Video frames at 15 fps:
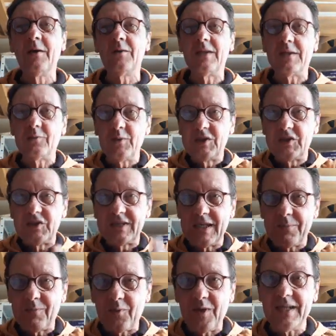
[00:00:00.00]
that which
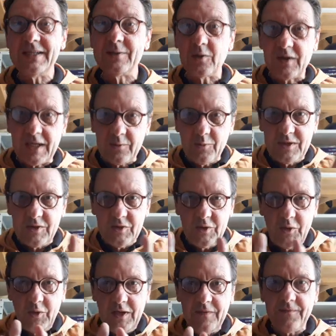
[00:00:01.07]
separates or that which
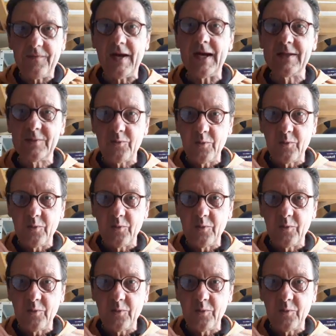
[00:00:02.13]
unifies.